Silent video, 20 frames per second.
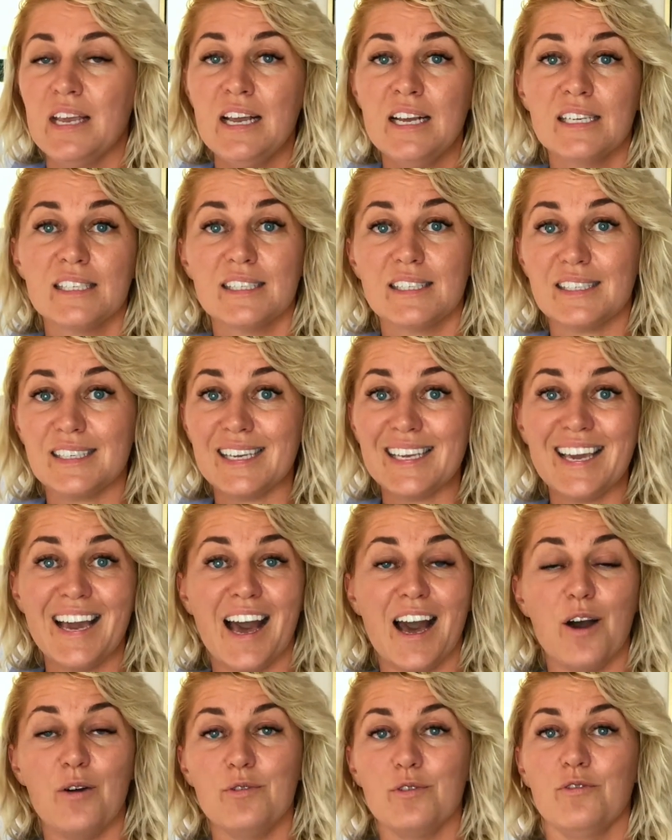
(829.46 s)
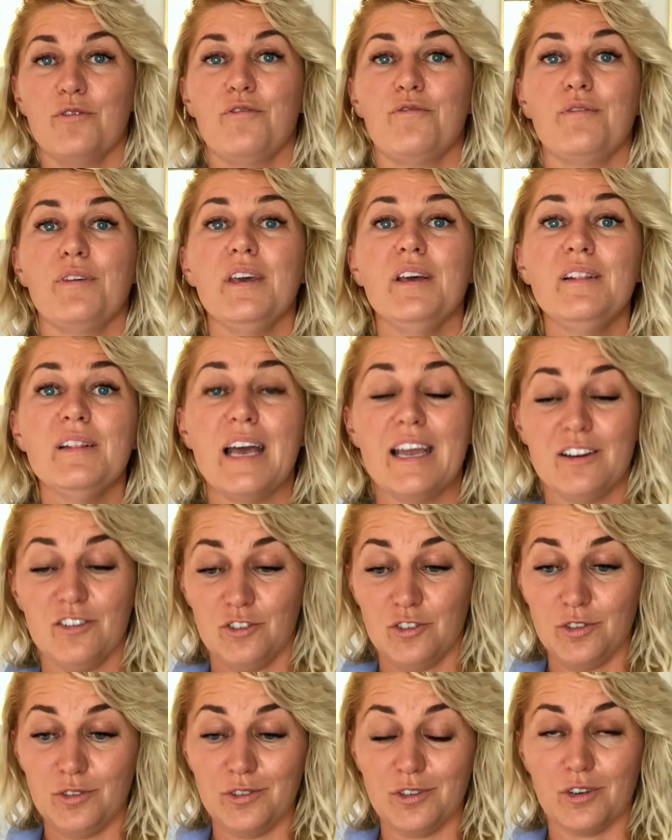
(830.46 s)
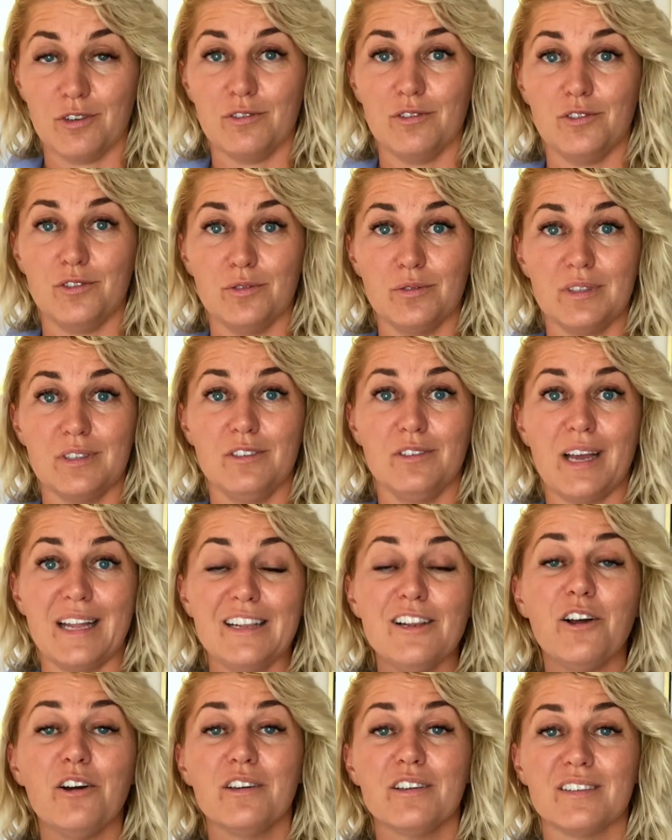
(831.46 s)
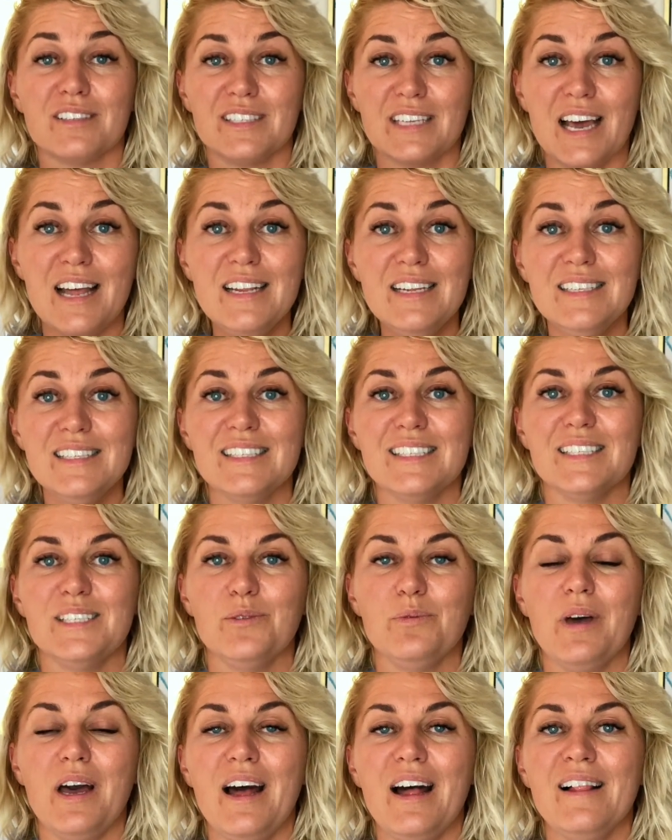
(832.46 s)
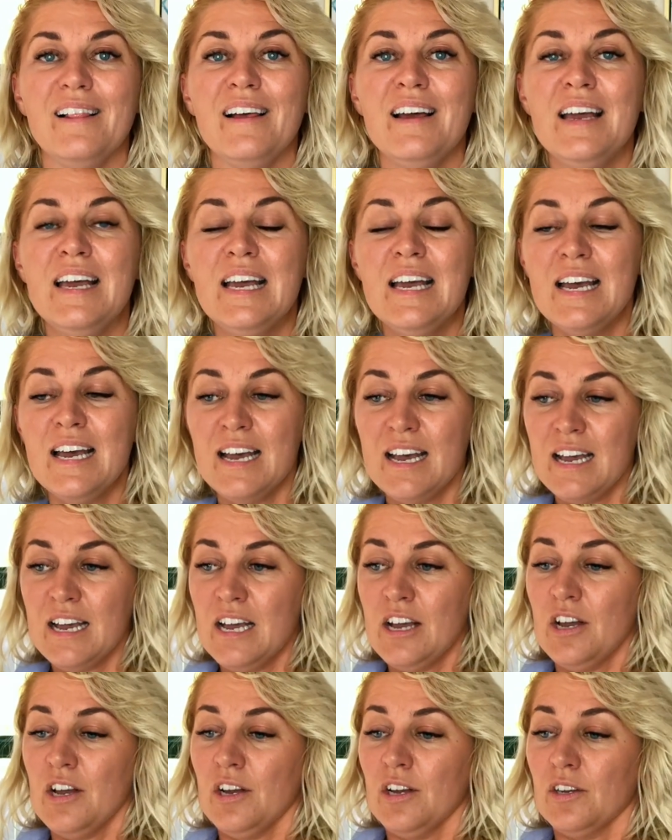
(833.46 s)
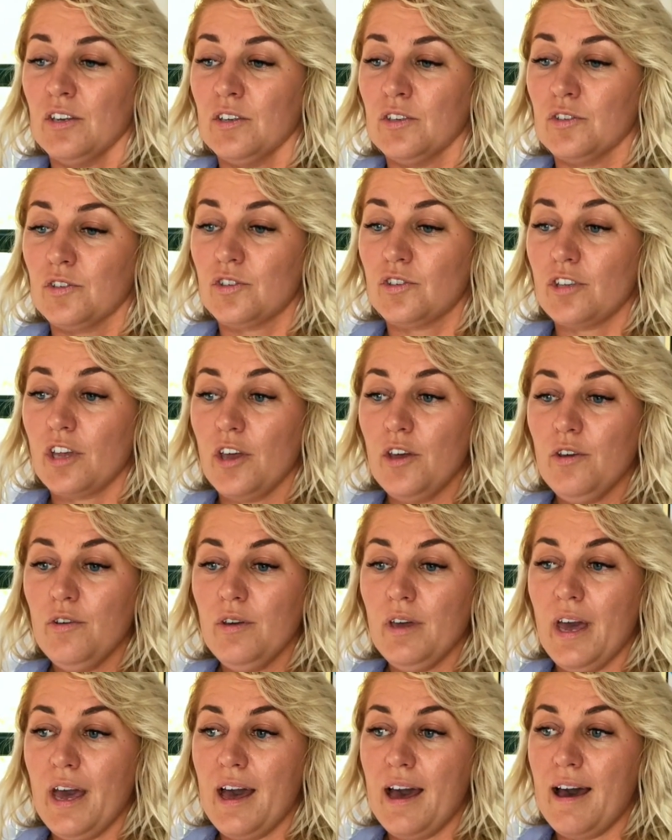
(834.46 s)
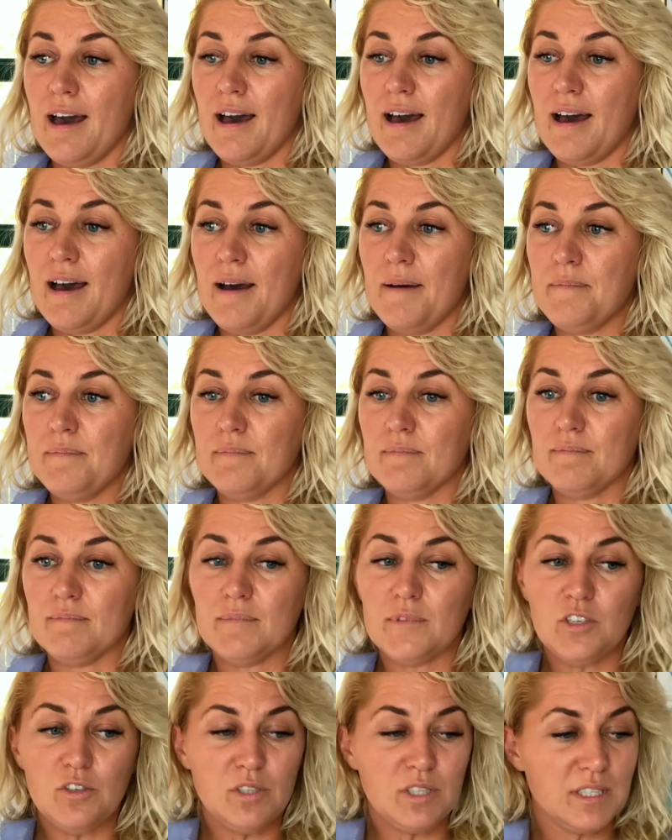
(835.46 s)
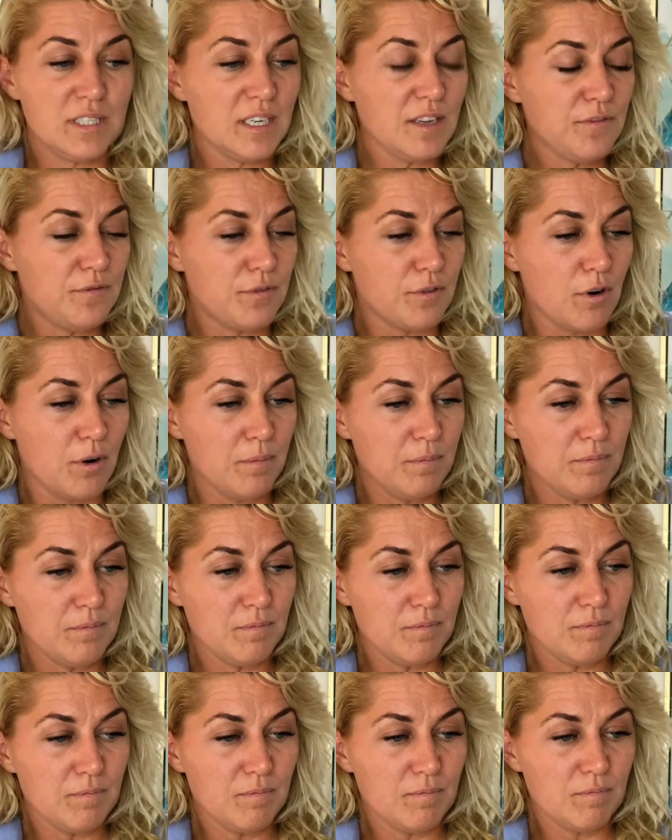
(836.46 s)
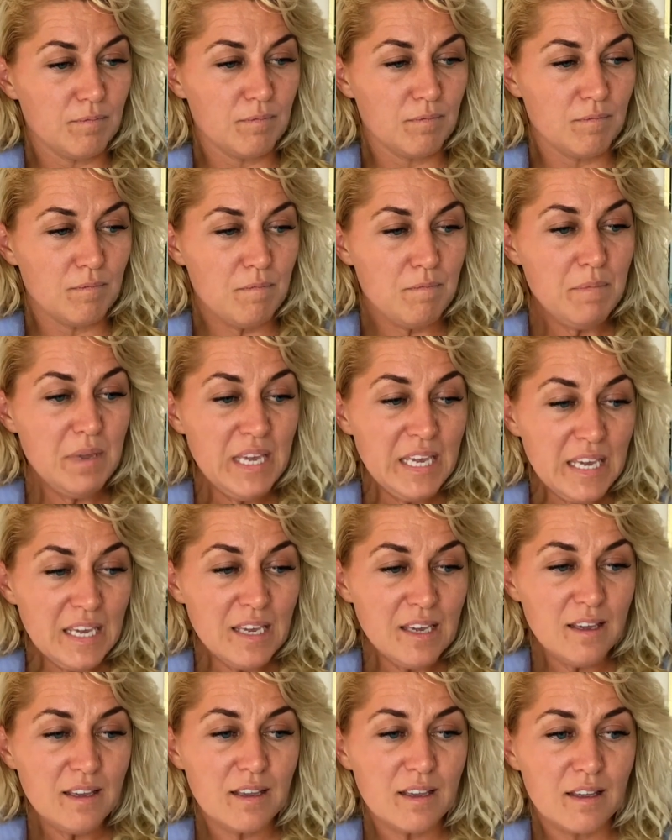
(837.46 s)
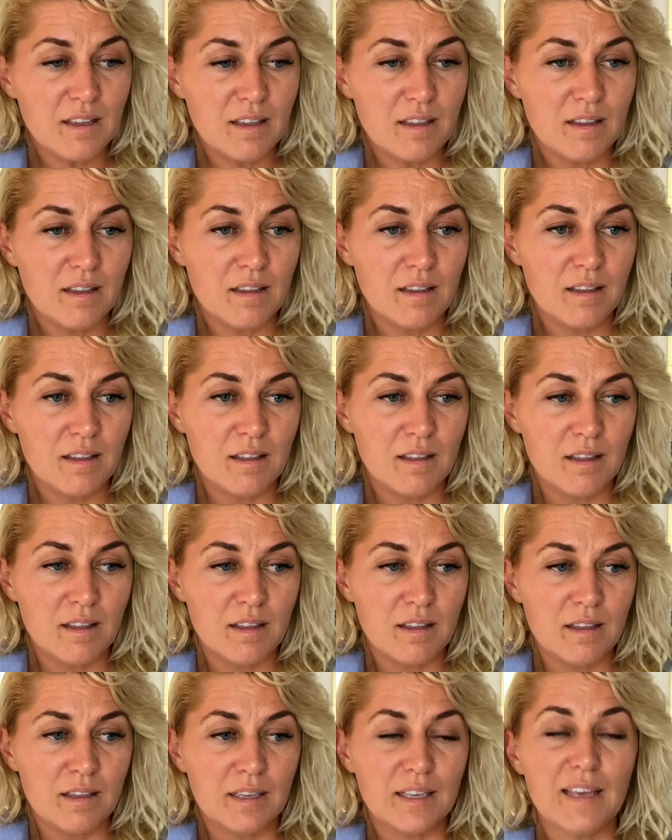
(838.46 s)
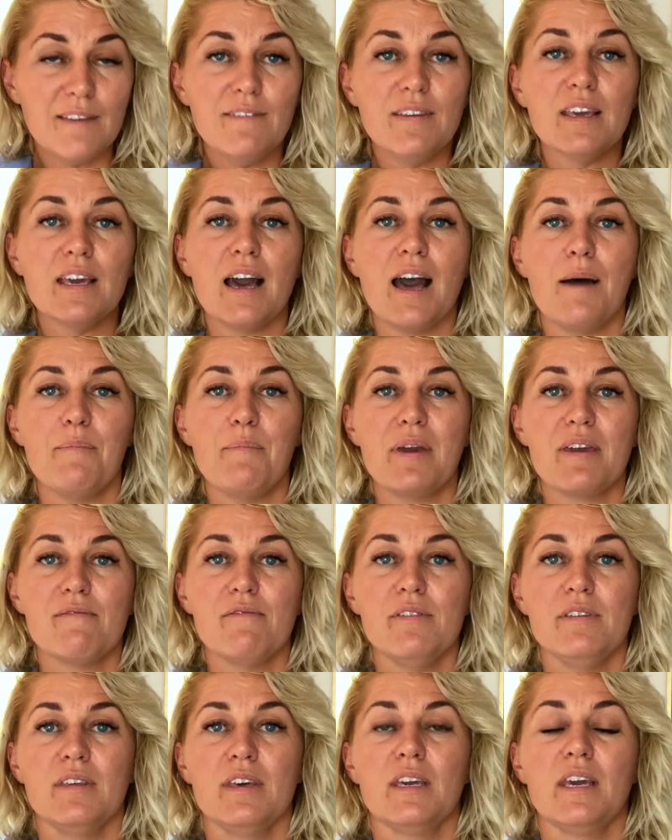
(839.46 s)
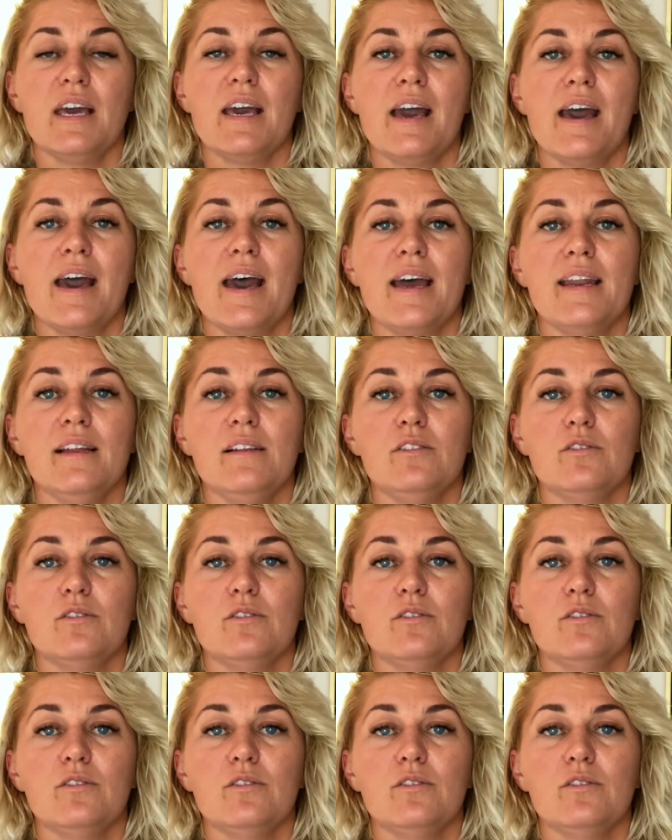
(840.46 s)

see how you feel, and you unlock your talents as well. So you see, from me giving up everything I had at